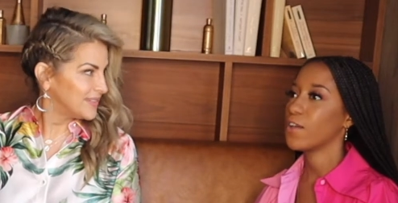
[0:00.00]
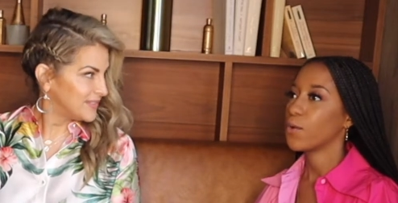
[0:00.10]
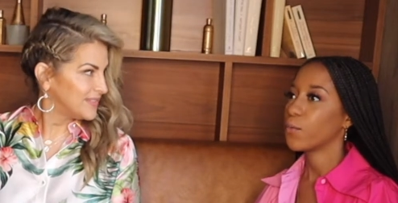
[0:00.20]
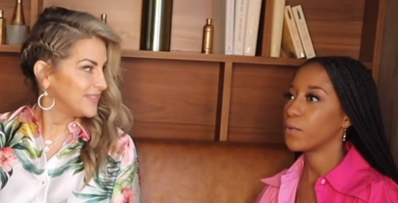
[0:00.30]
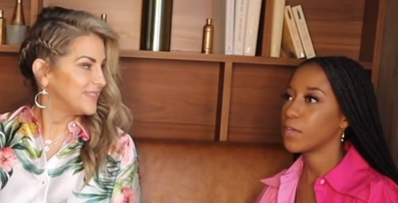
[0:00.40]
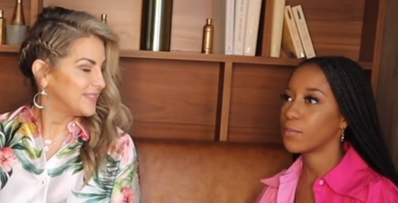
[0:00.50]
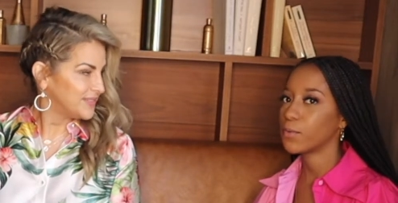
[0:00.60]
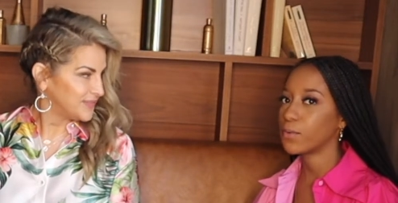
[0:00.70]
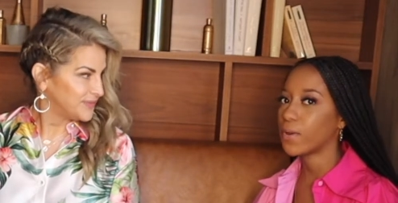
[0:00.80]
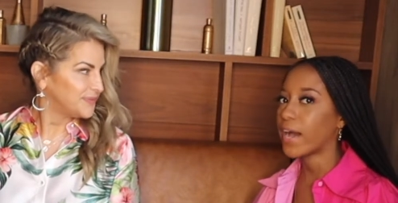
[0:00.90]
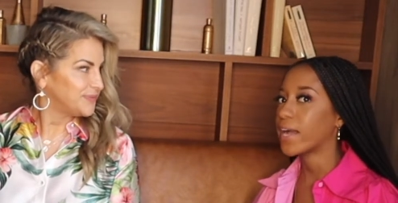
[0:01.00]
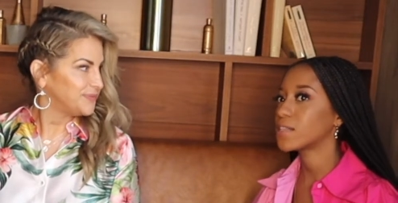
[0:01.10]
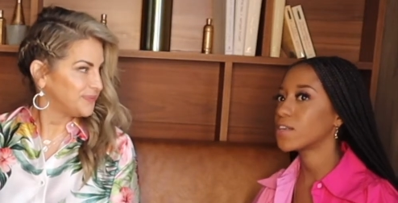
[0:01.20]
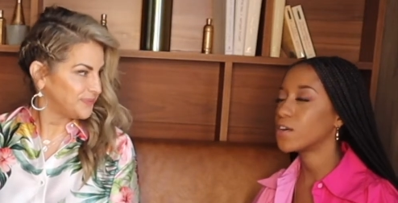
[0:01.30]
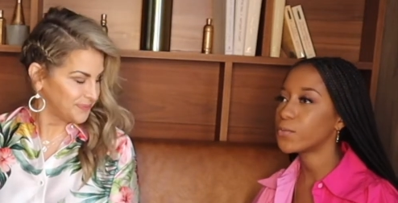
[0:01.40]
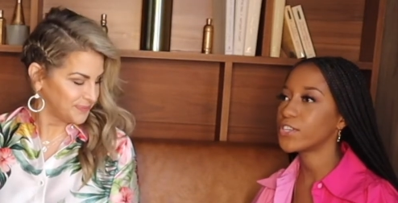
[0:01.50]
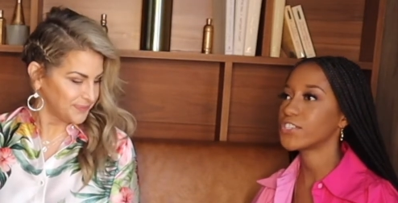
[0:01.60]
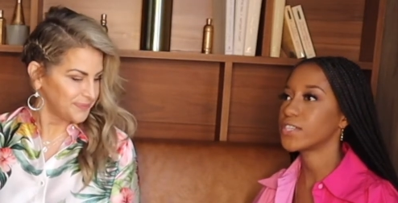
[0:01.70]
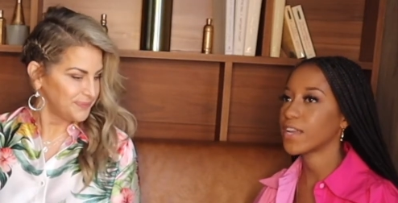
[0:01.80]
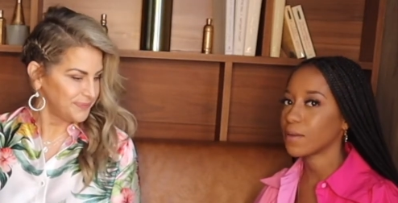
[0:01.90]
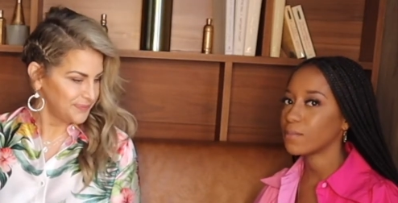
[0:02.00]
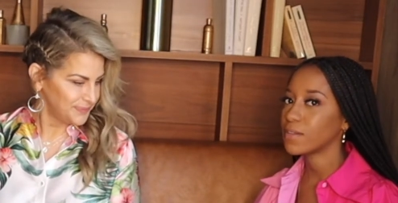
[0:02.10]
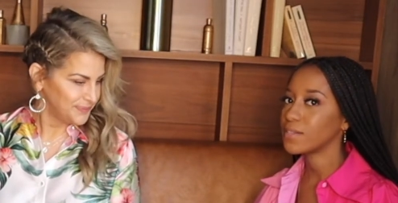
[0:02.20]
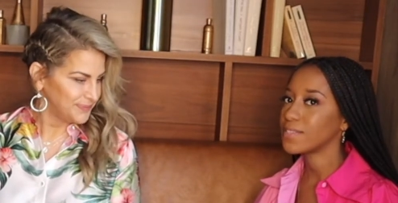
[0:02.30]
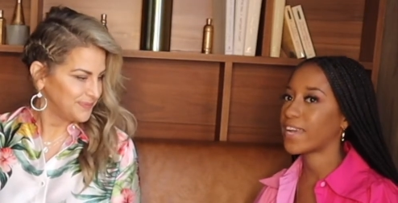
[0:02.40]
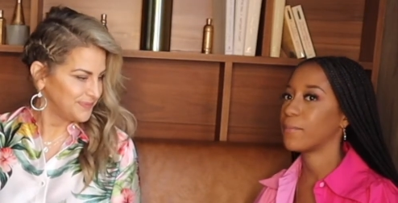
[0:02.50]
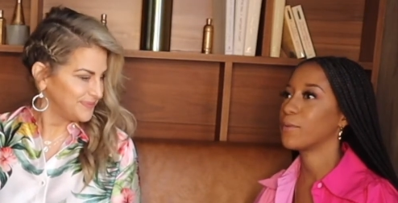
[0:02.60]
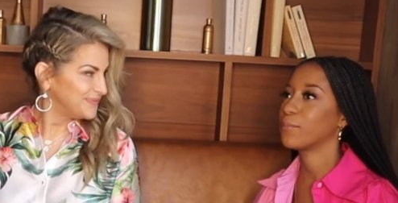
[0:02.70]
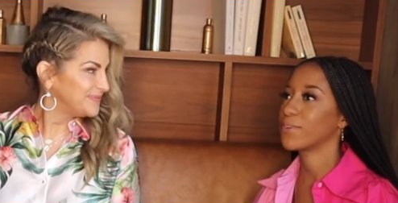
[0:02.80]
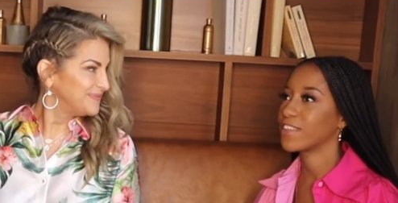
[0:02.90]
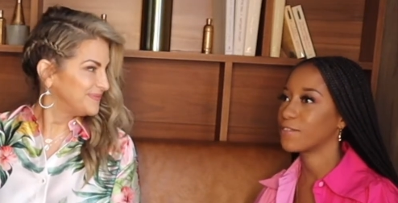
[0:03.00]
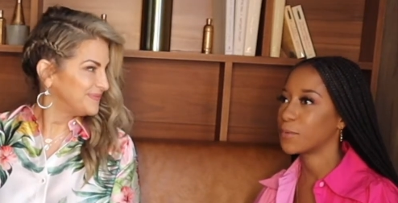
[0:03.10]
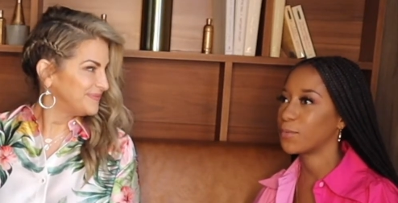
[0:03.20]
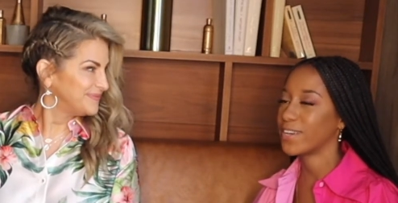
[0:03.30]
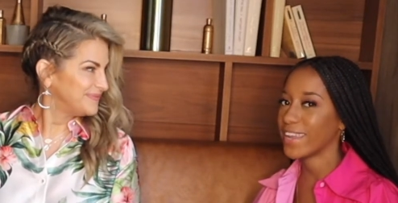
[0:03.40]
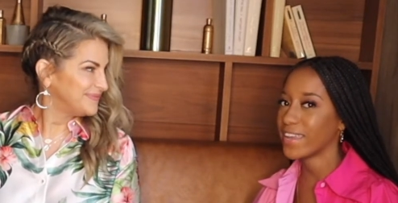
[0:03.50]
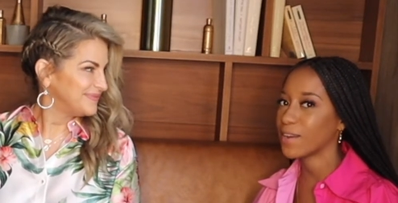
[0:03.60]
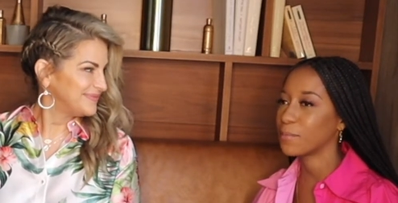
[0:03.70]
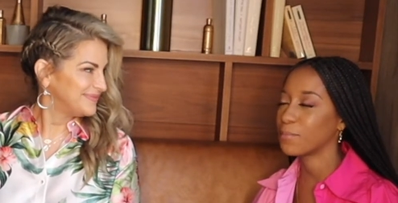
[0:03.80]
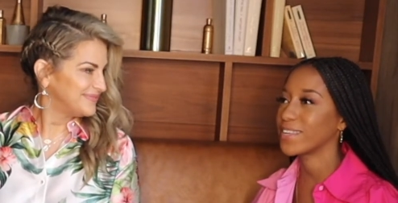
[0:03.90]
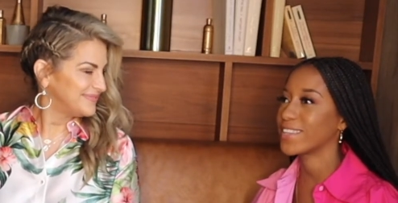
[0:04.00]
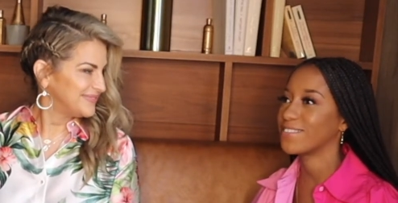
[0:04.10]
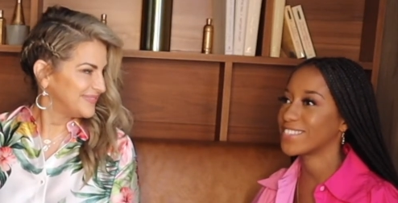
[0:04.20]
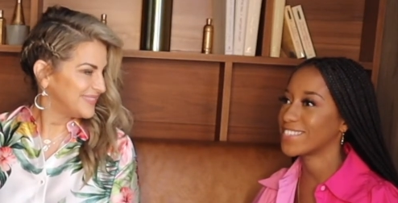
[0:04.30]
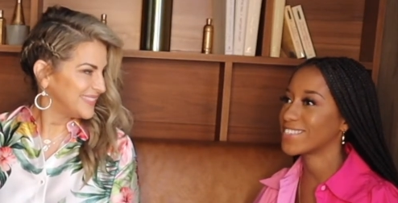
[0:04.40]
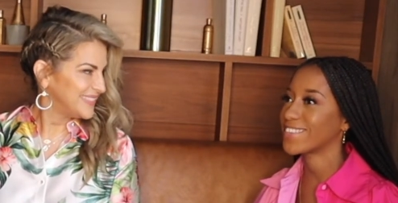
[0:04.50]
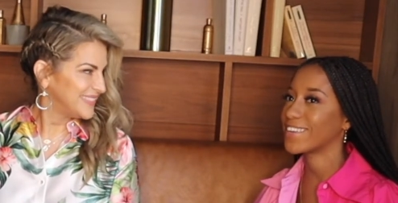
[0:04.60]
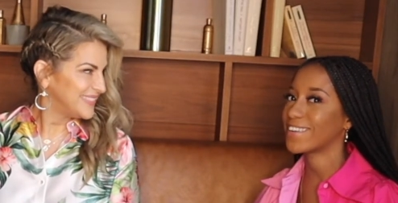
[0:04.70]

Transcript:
Speaker 1: when people ask, "Oh, what is your name?" Dy'amond Breed Love, but when they hear Breed Love, it's just like